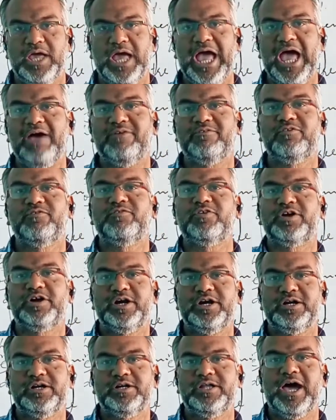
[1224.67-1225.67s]
have a
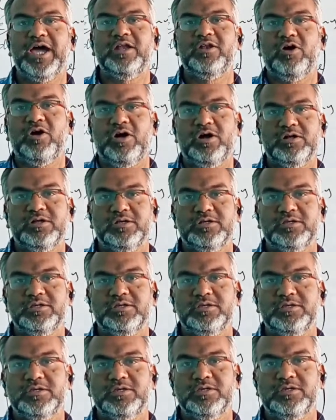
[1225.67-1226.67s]
word, dialogue
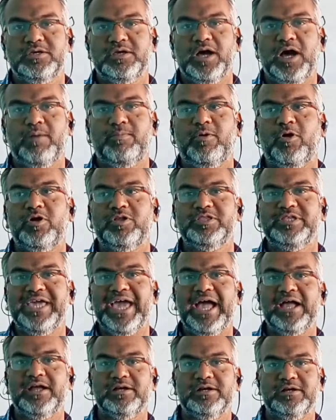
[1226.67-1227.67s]
about the
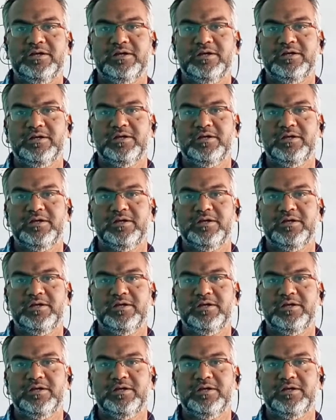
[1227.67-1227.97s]
anger,